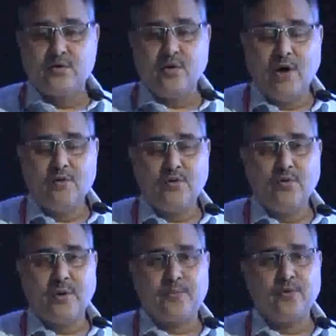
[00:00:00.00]
So how
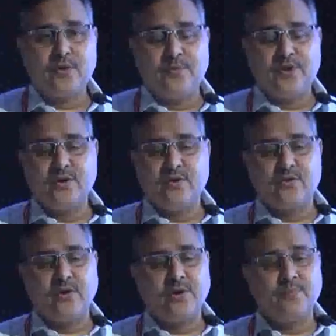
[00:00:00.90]
to approach a patient
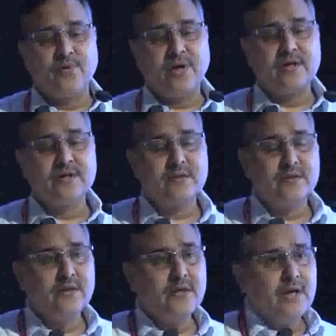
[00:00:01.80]
of chronic pruritus?